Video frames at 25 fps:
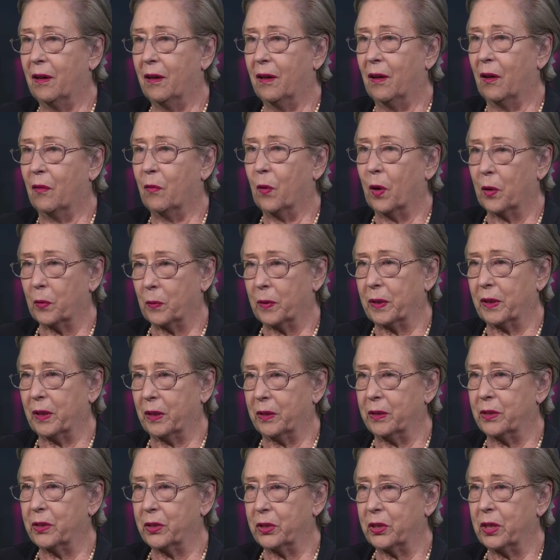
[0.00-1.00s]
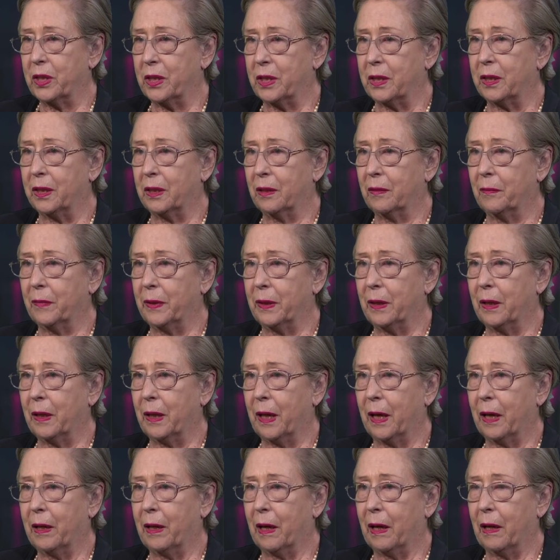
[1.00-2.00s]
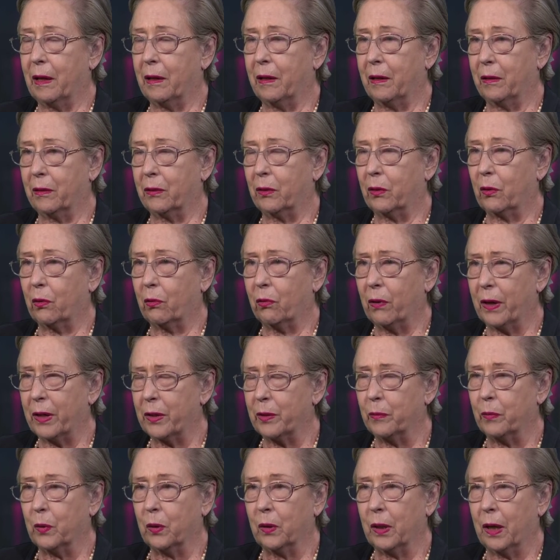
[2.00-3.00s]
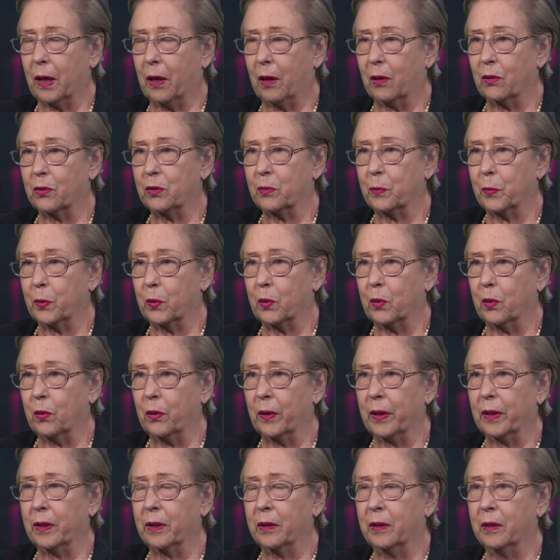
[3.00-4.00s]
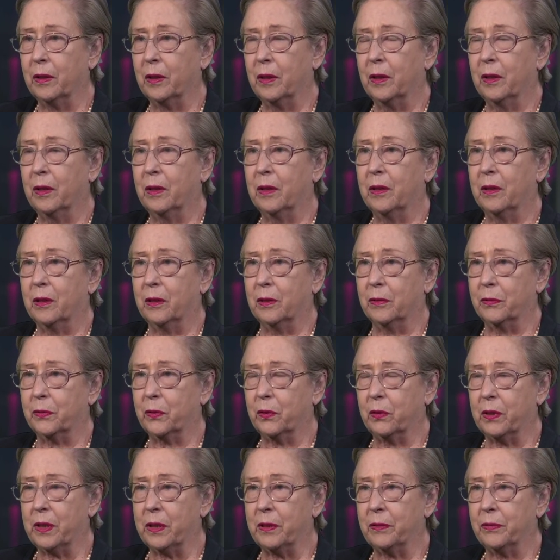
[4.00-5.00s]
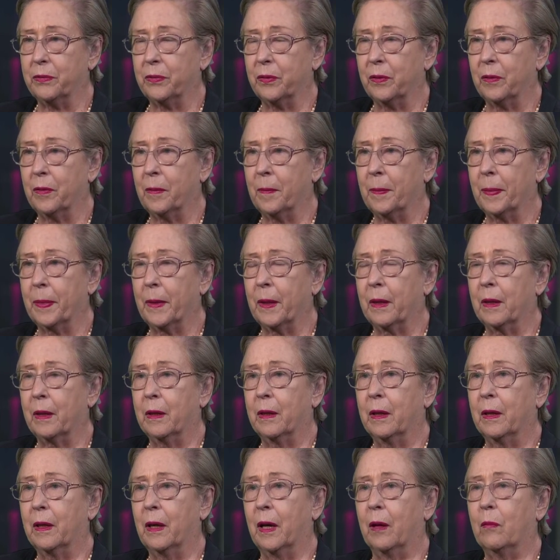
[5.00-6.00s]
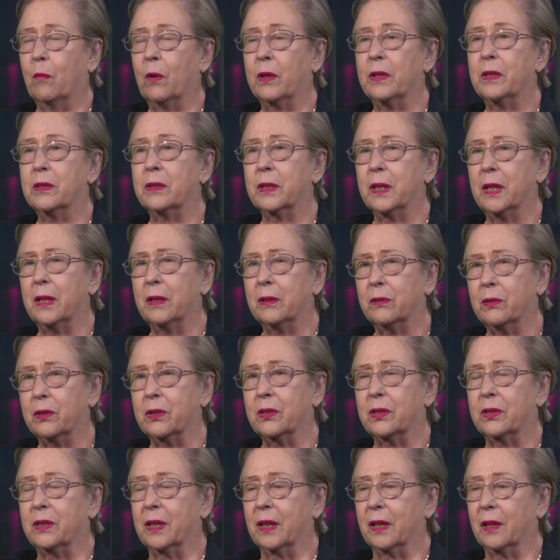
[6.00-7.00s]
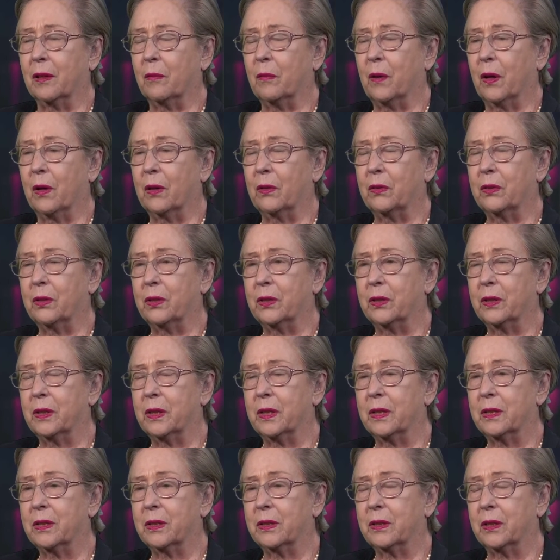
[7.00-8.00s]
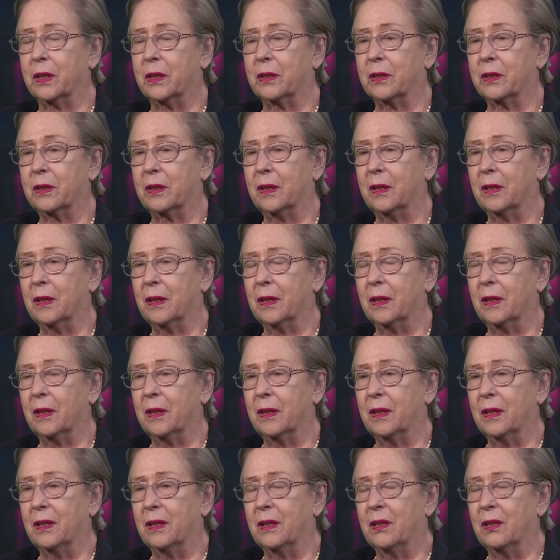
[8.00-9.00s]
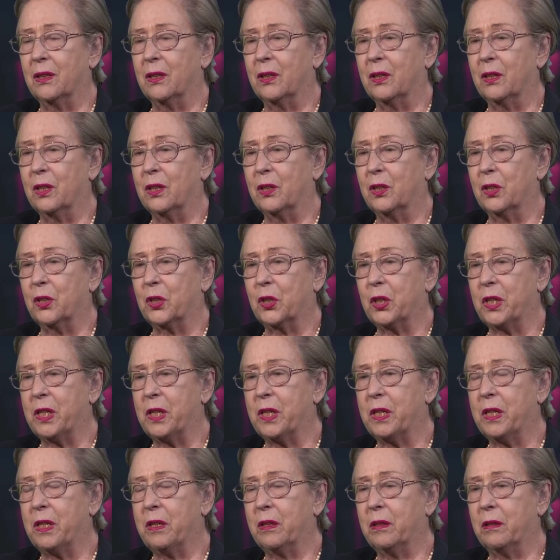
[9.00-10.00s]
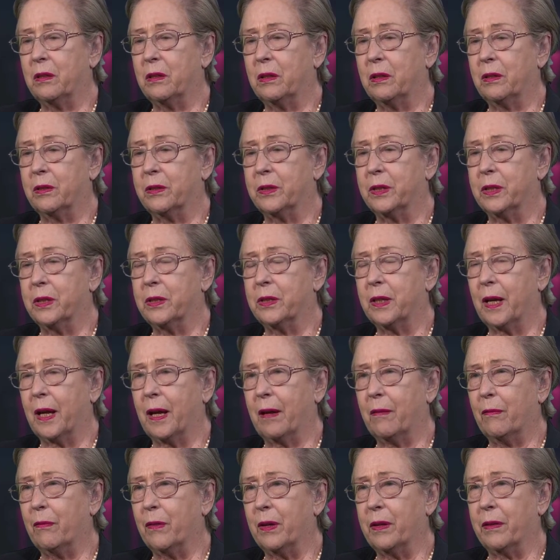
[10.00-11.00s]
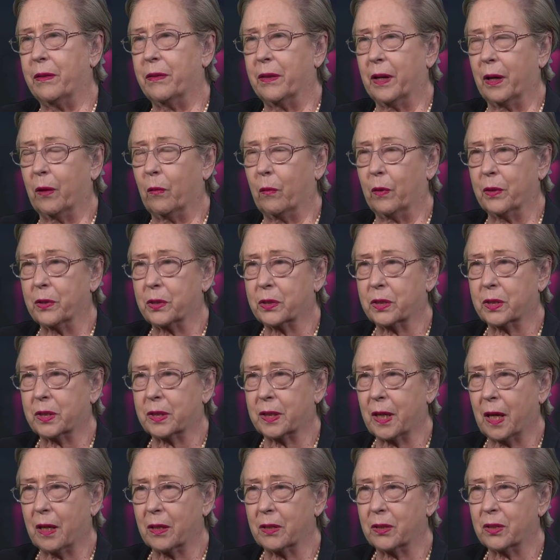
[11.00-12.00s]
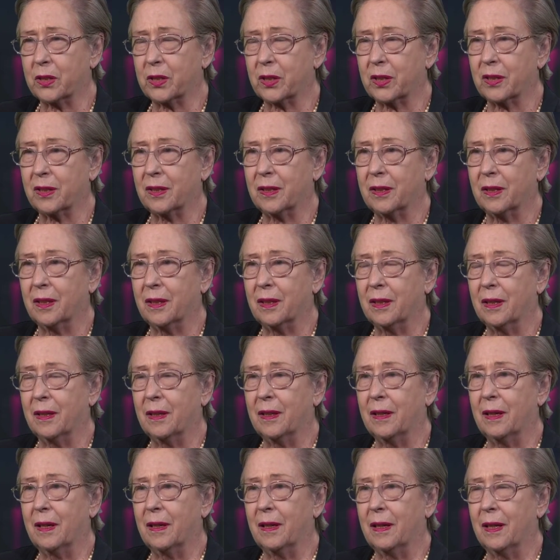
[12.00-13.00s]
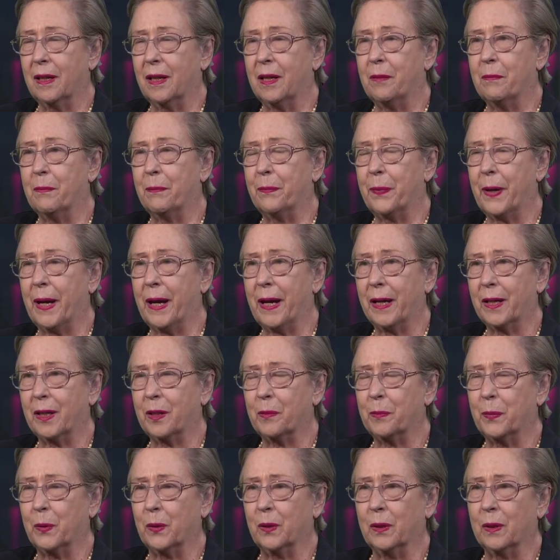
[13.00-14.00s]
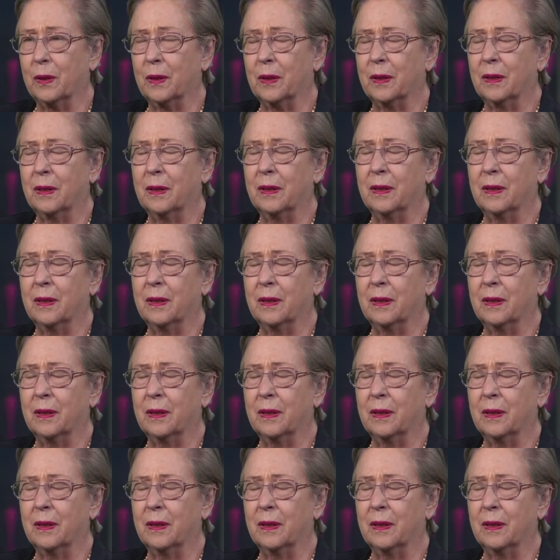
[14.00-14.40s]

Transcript: of what we're going to see. I mean, an, an incredible outpouring of grief. And what is interesting about it is that she did everything with such impeccable